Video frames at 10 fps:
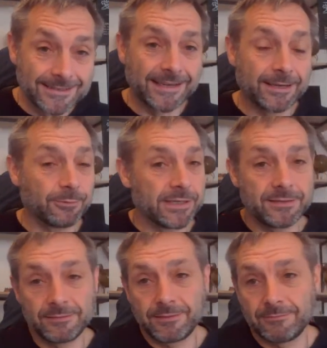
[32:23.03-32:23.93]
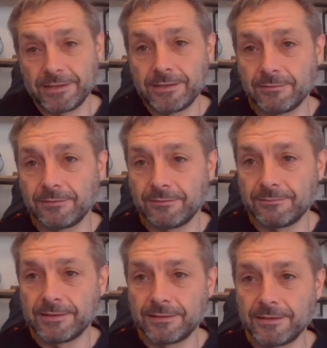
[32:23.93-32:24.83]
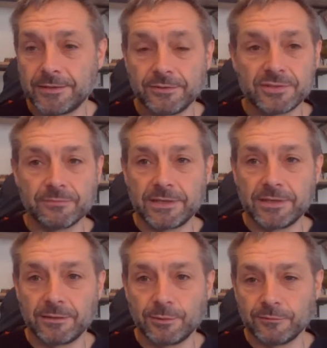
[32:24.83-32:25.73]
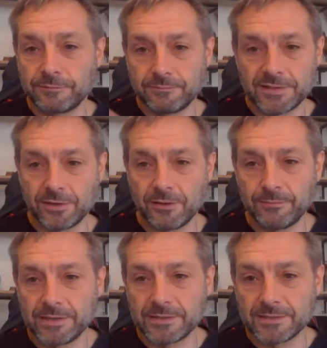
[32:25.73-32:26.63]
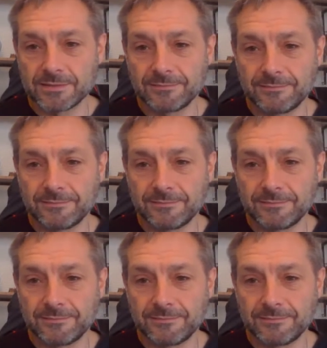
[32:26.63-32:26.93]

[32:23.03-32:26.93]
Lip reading: yeah, when you do something you love, time is